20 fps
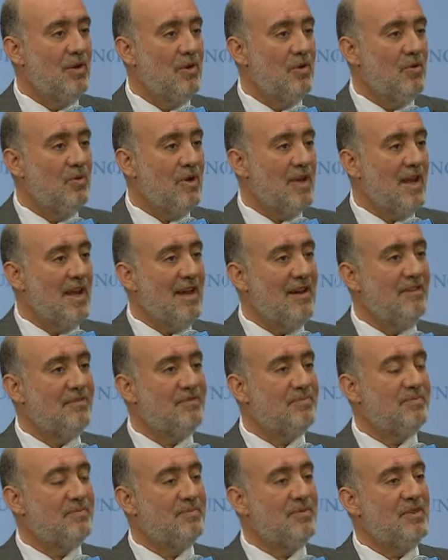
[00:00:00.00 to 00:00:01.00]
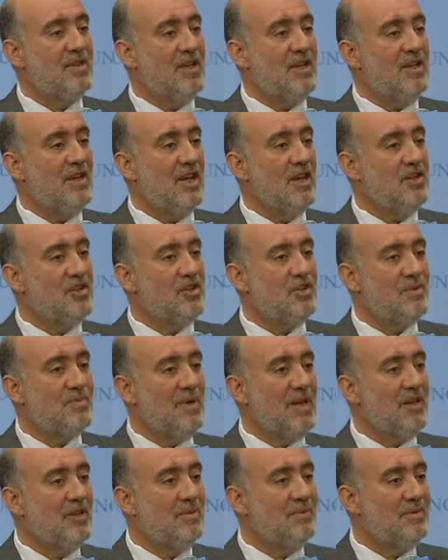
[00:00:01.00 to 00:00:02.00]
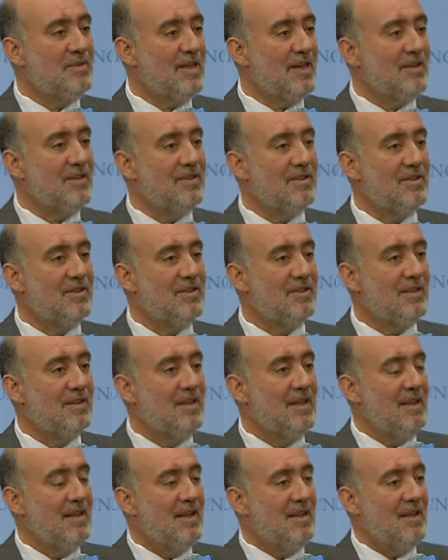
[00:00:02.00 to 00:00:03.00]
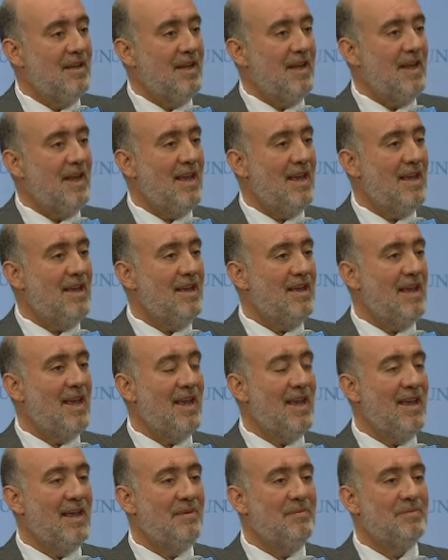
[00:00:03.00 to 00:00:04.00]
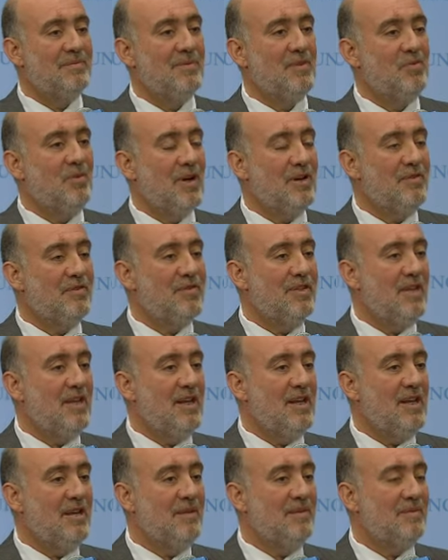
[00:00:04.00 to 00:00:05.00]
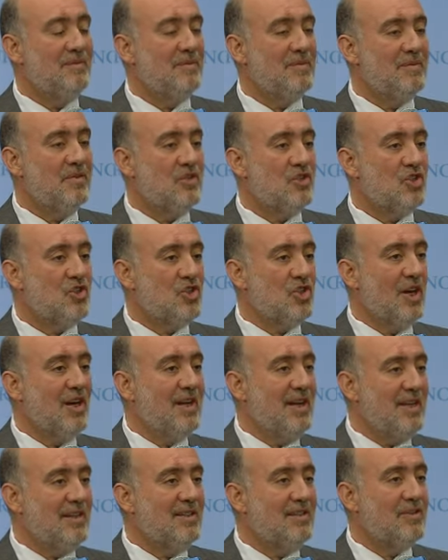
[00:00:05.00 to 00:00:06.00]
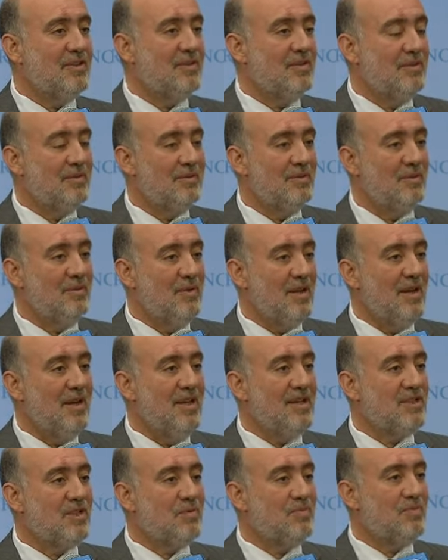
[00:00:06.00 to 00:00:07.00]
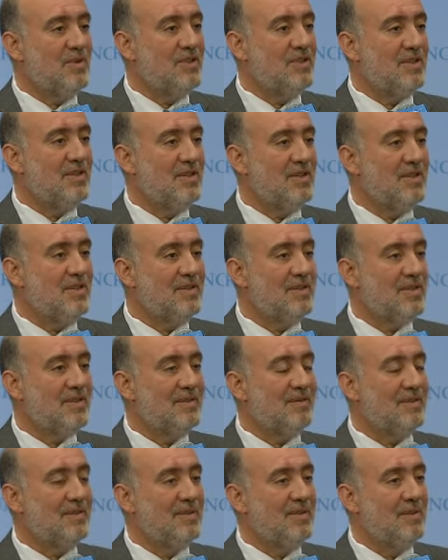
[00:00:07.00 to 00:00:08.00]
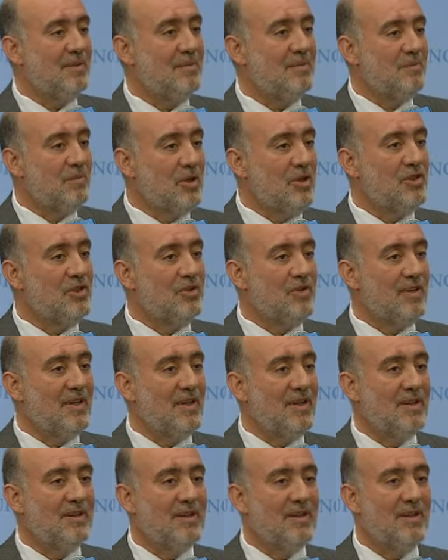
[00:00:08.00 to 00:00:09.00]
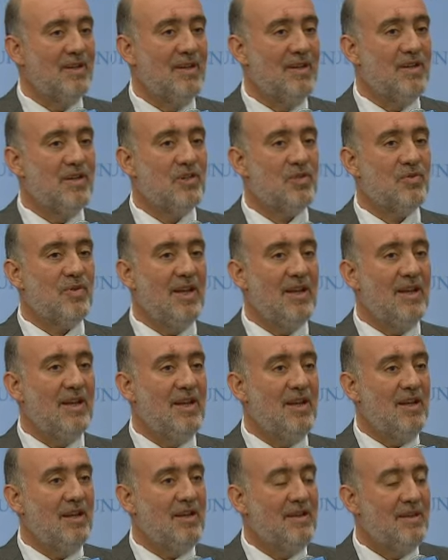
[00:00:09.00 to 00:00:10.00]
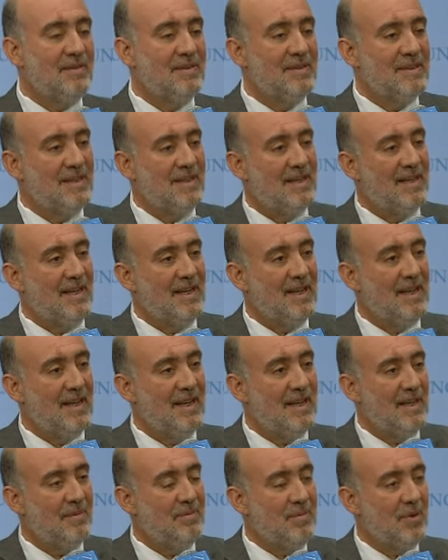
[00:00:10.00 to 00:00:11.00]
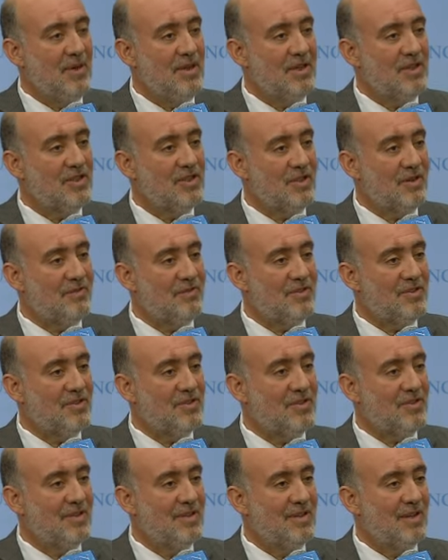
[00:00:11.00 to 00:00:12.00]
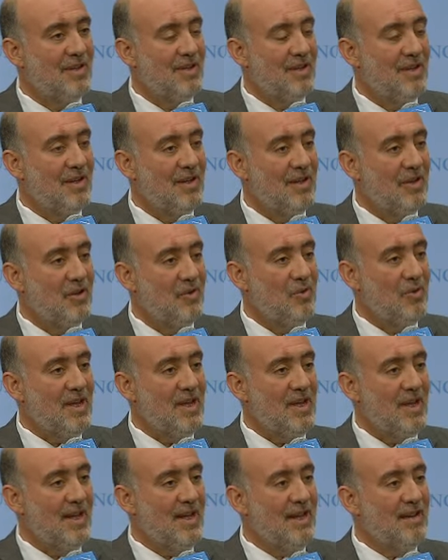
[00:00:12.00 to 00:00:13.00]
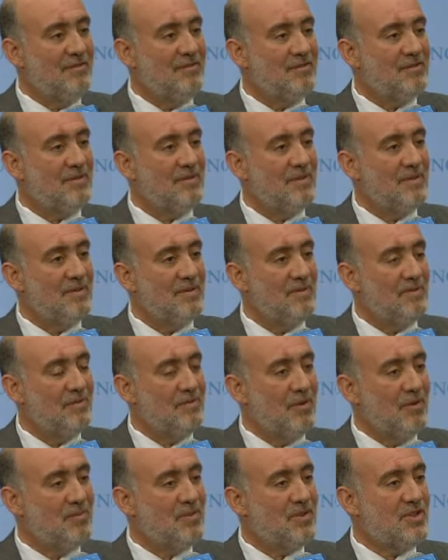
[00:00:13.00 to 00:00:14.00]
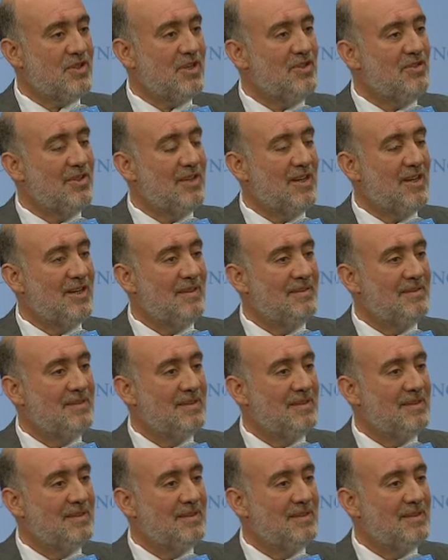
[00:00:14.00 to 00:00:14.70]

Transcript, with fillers: We have teenagers being abducted. A, a one of the Shalit released prisoners murdering an Israeli uh, police officer. We have from Syria